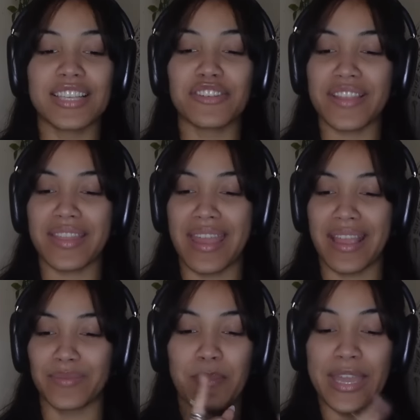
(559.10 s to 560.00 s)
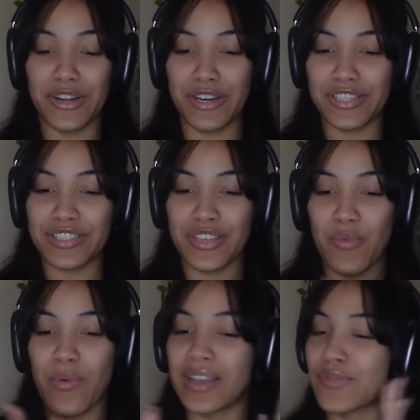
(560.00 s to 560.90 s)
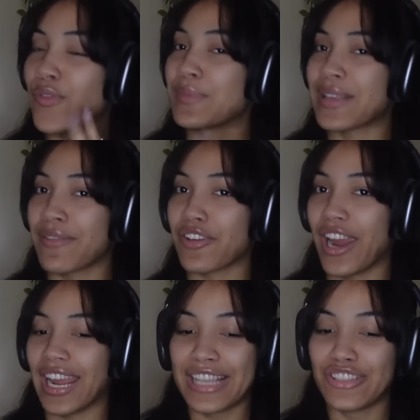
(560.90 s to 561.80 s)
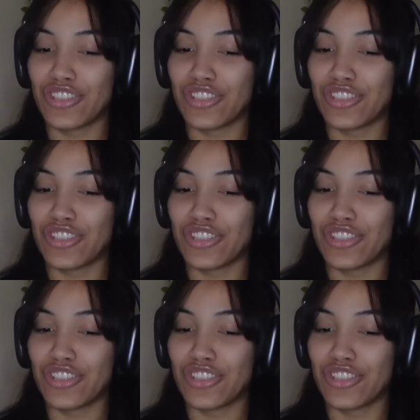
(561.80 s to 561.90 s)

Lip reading: here's the thing. Peter's was from 7th grade.